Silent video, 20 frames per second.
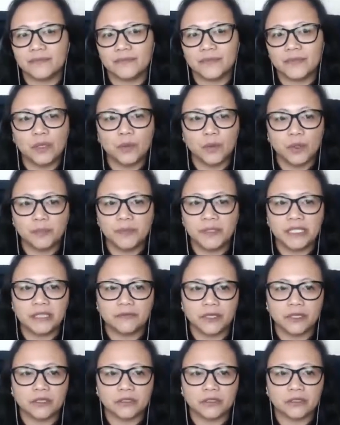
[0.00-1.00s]
will be
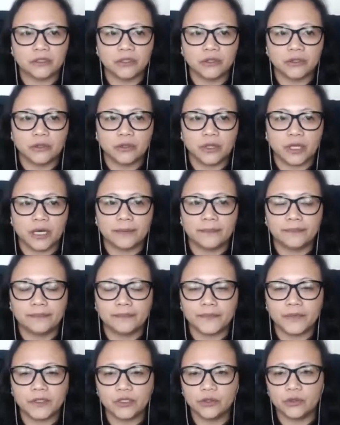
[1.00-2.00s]
difficult to
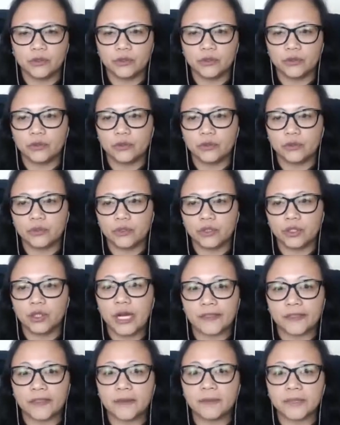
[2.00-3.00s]

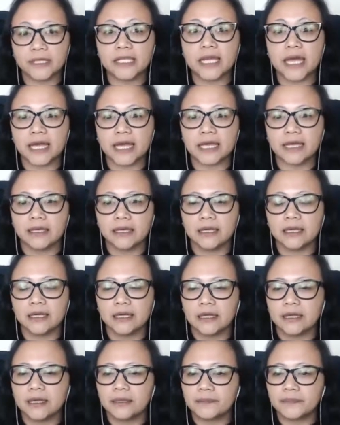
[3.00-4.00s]
let them stay,
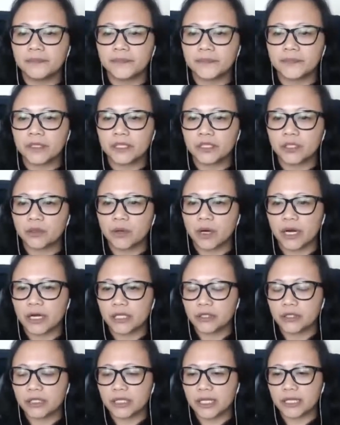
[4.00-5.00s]
to
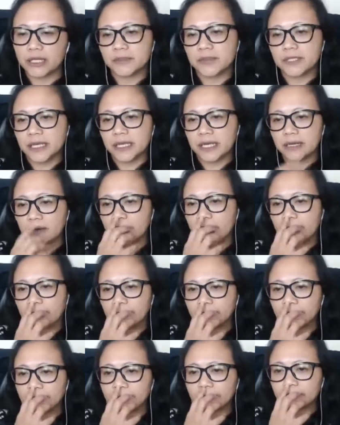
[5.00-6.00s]
argue to let them stay. Okay.
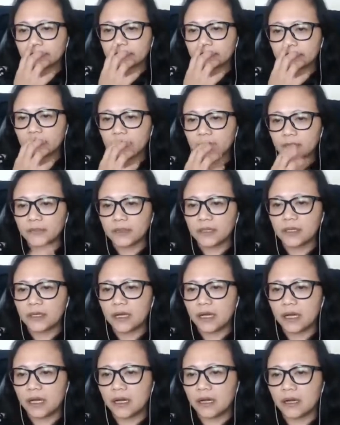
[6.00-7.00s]

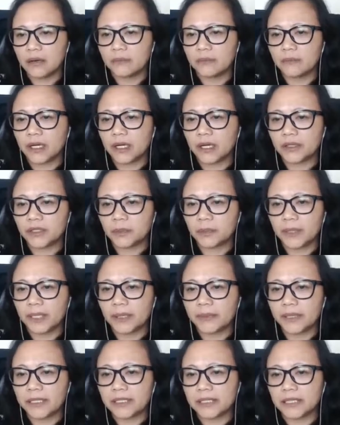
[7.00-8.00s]
How to apply
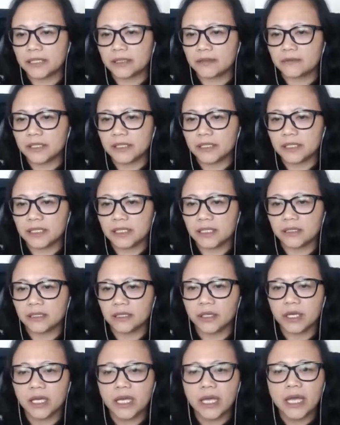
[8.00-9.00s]
my son?
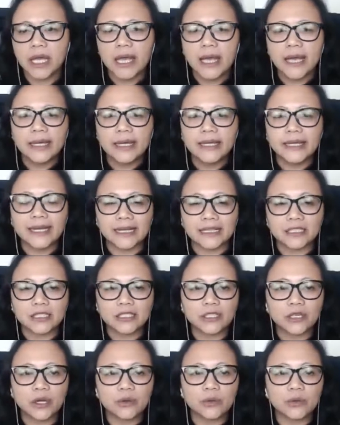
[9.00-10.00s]
Yeah.
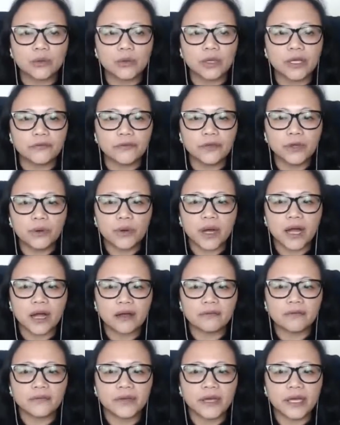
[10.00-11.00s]
So if you
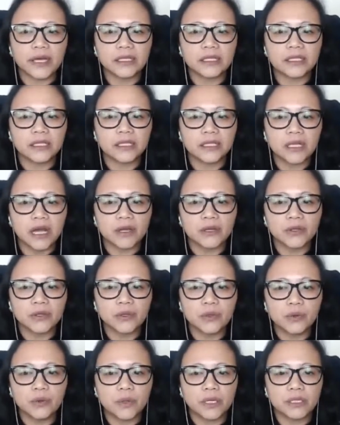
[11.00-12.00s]
have a son
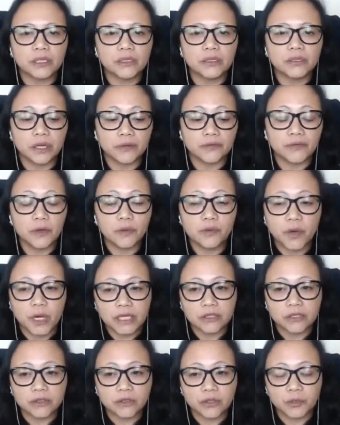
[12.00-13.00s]
if you
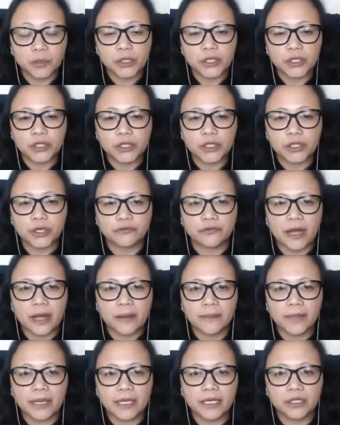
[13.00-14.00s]
want to sponsor your
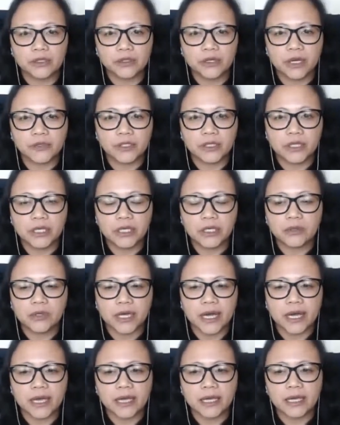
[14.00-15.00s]
family to come to the
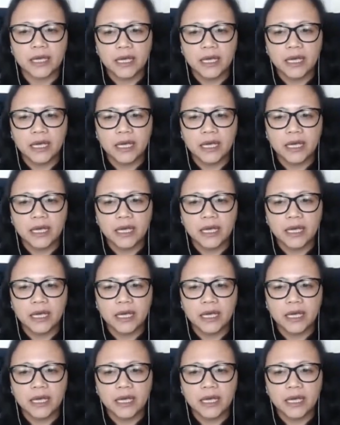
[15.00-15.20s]
UK,